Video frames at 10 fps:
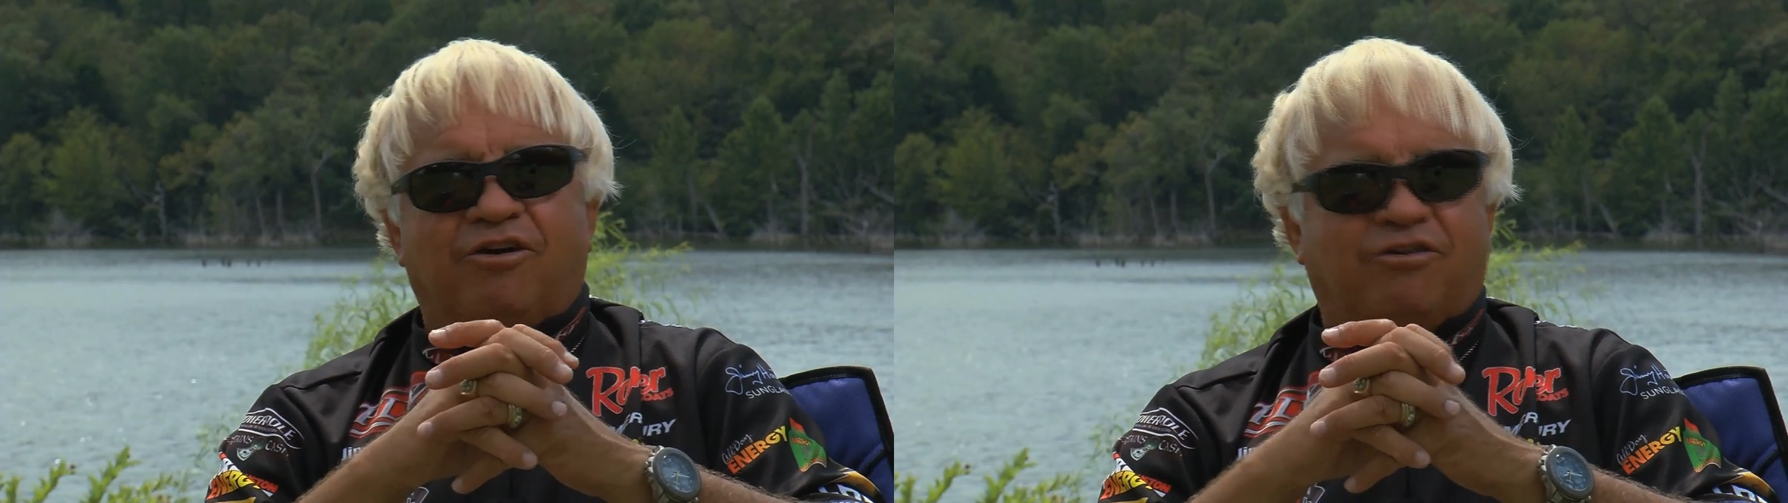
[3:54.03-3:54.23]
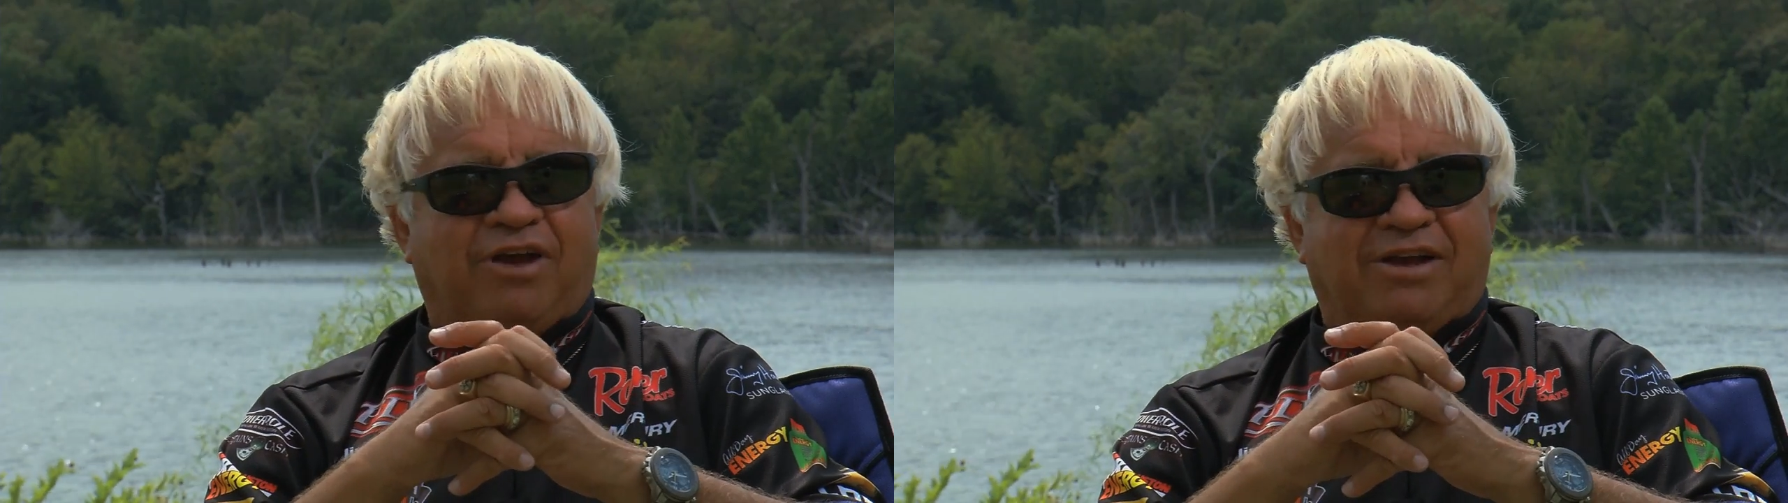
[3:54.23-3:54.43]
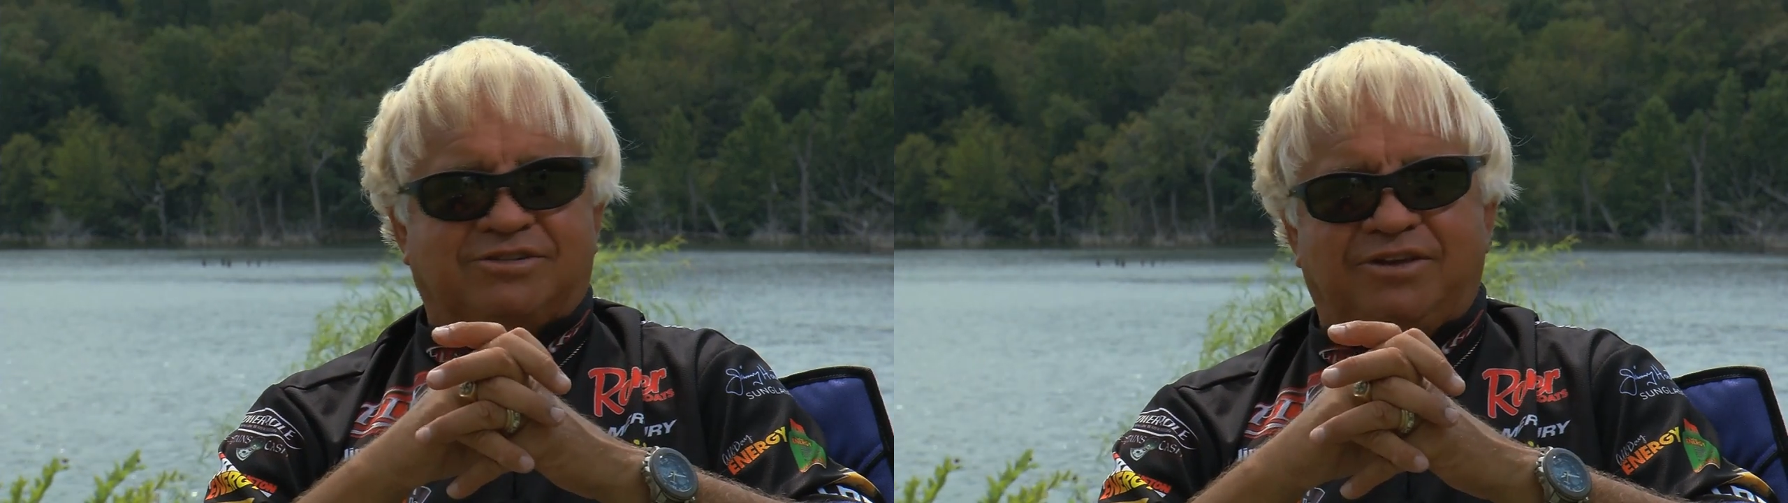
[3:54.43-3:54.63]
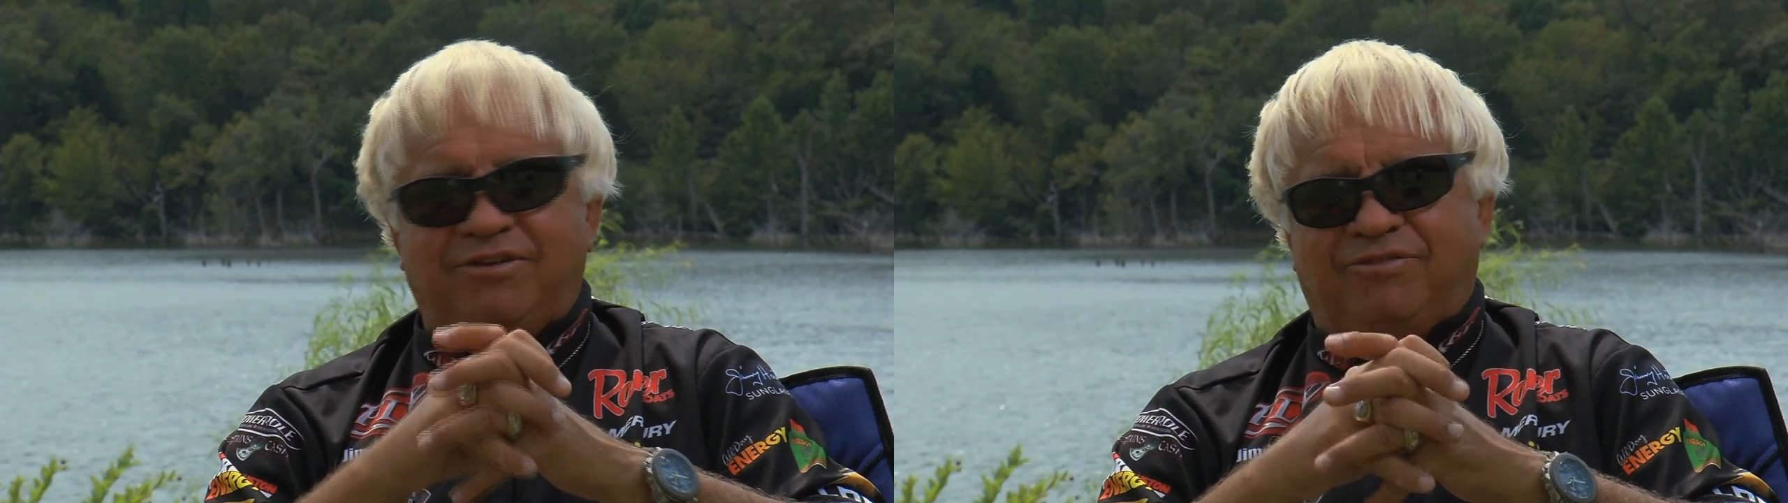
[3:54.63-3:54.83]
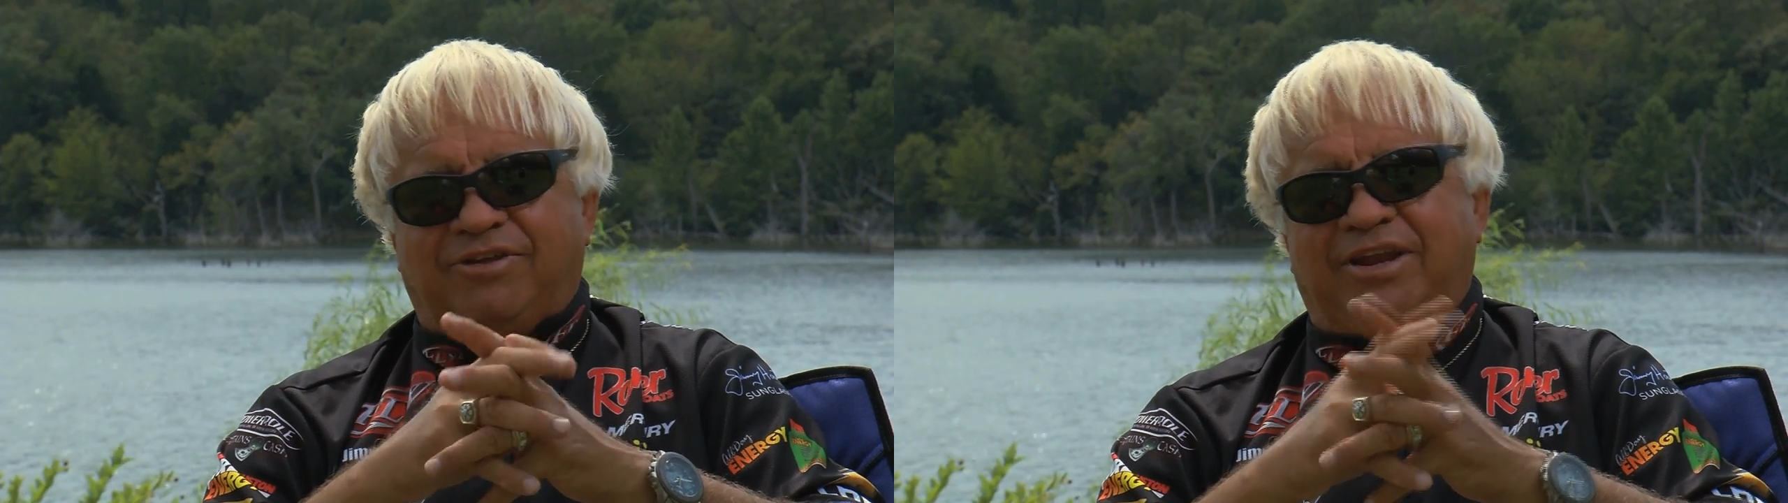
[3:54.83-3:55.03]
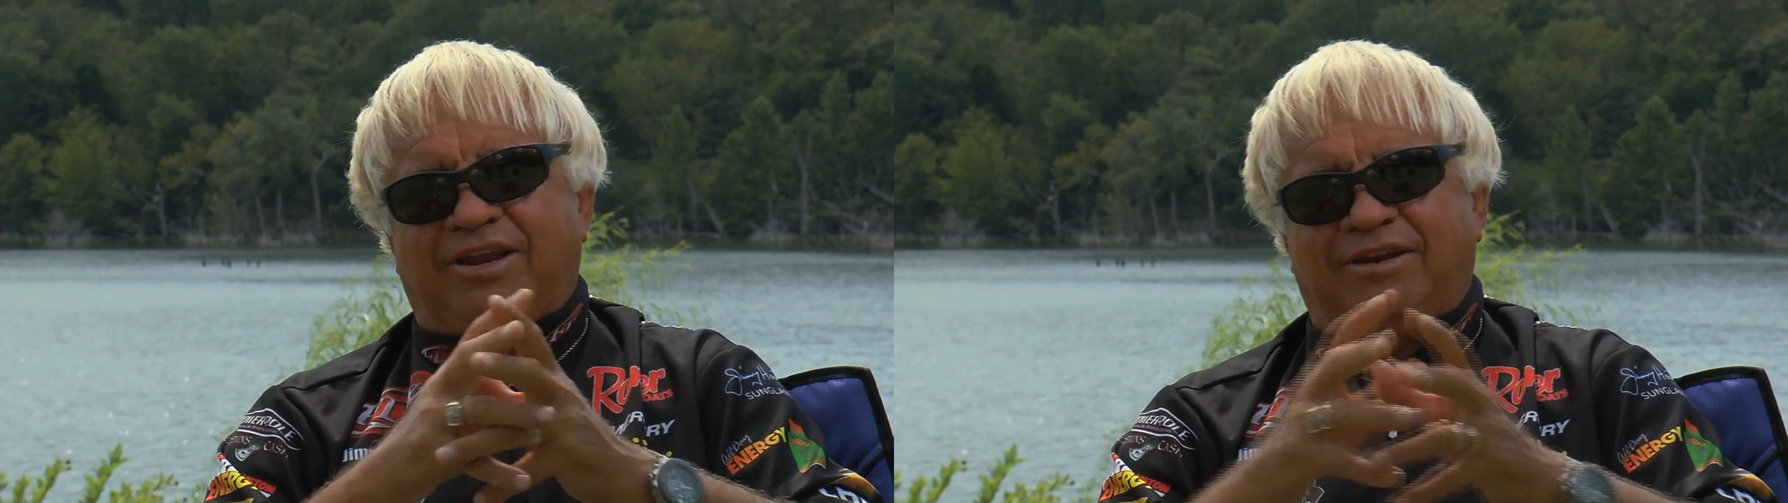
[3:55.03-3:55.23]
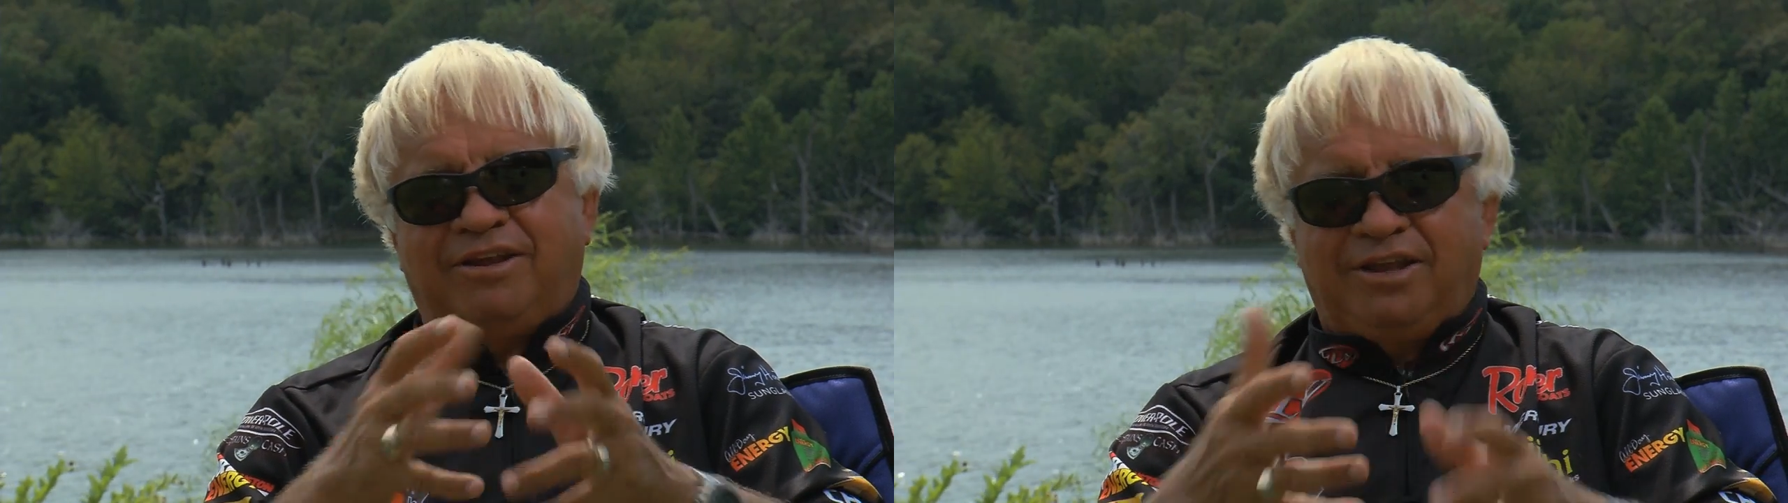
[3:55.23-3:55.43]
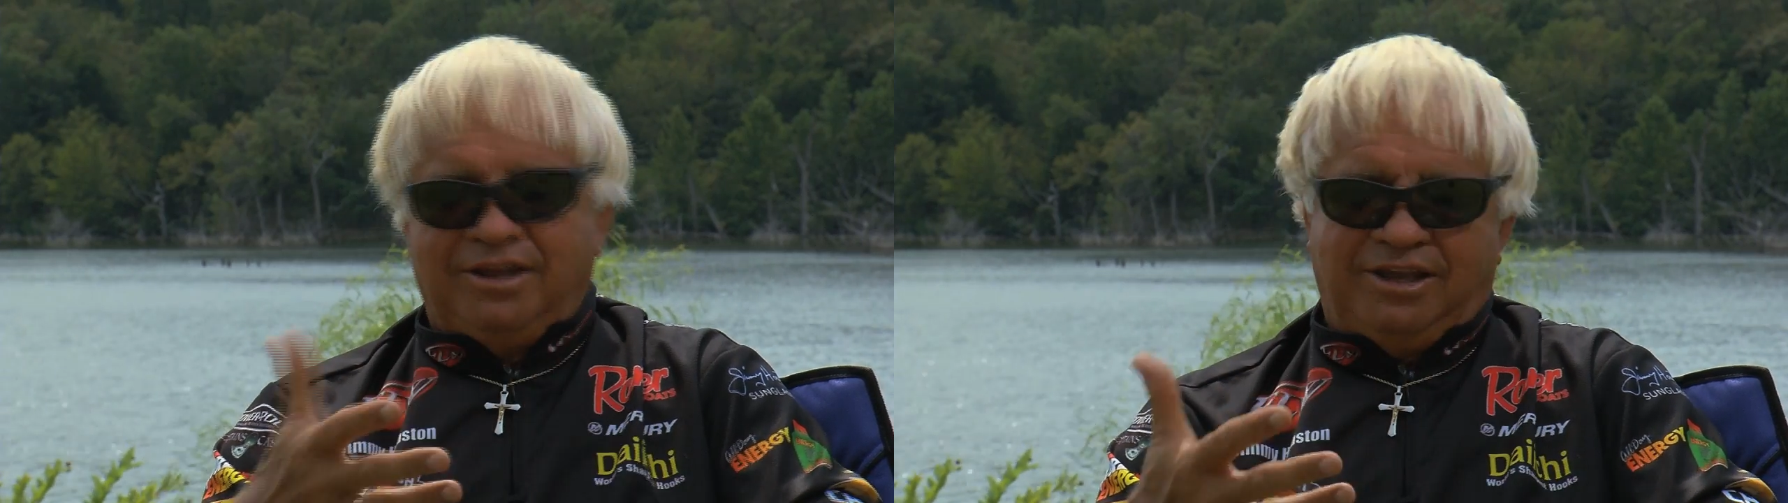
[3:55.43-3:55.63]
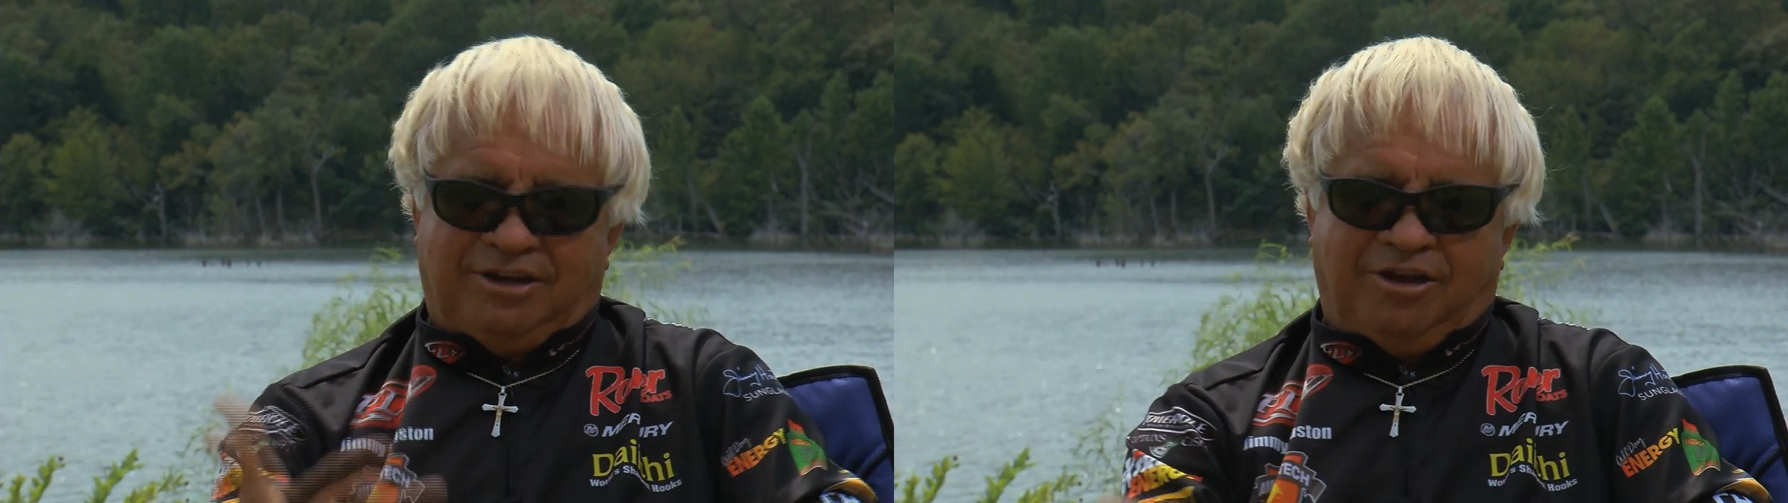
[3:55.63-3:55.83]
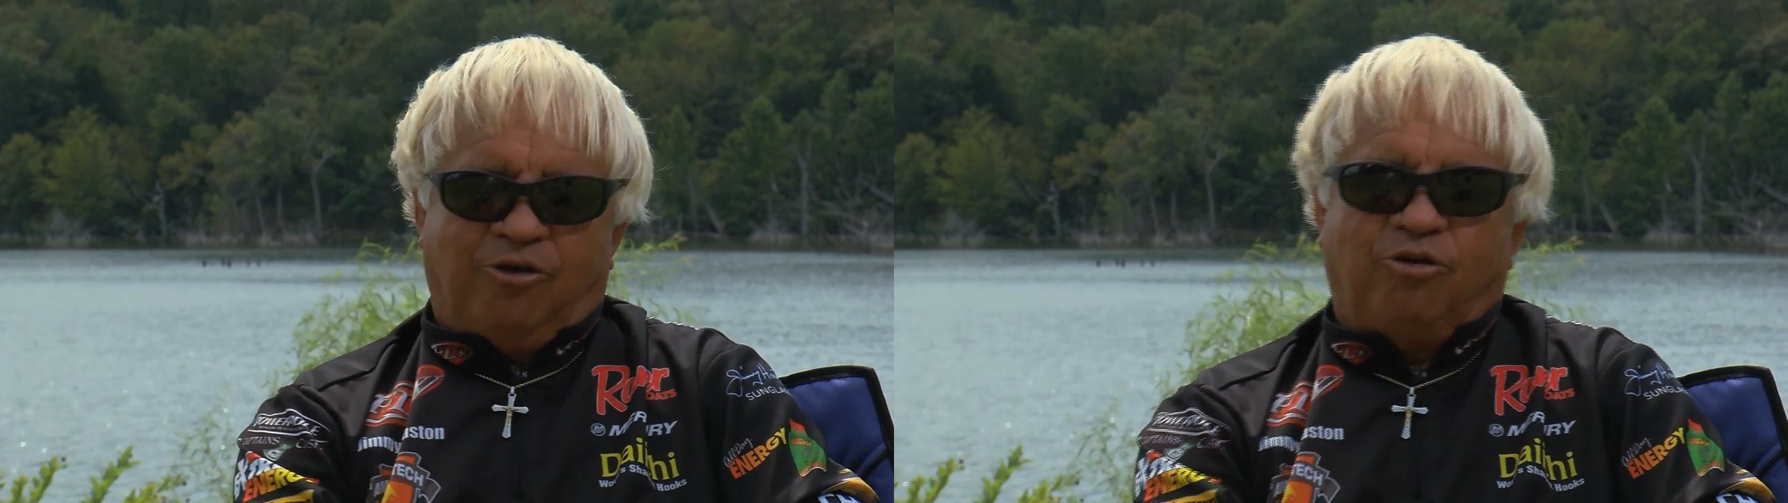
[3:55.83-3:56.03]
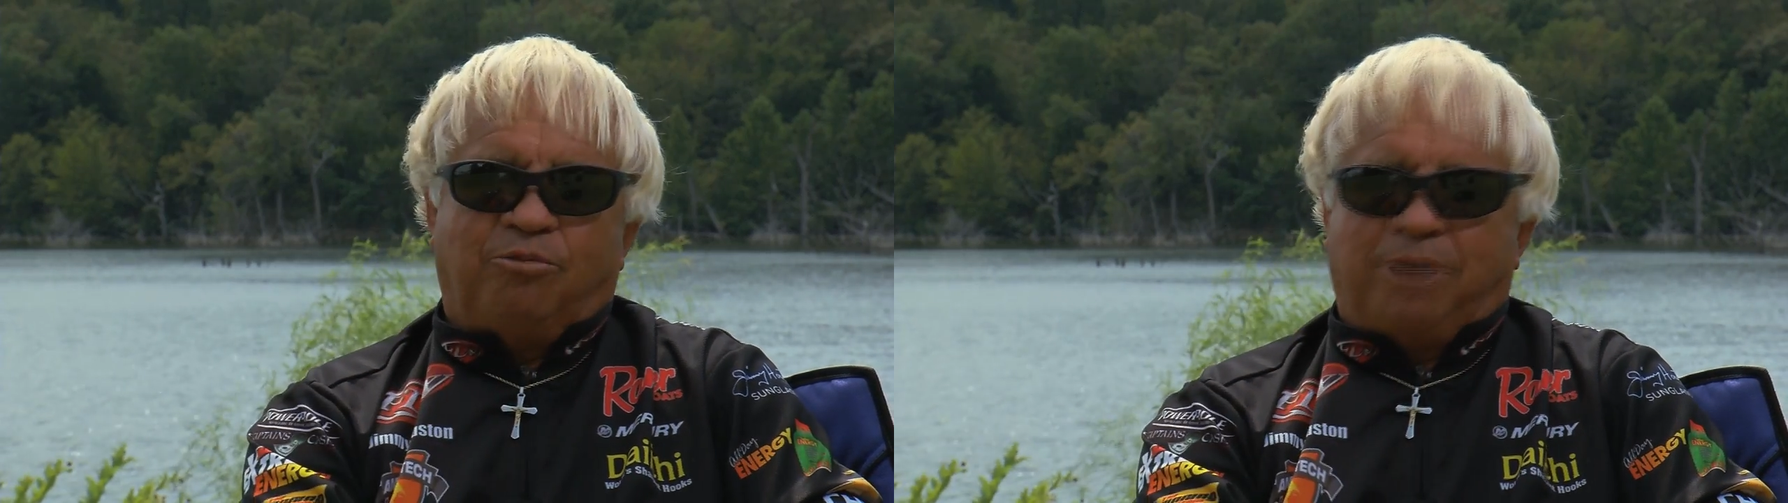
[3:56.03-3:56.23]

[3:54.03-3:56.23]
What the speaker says: autographs, even if they didn't get to go to a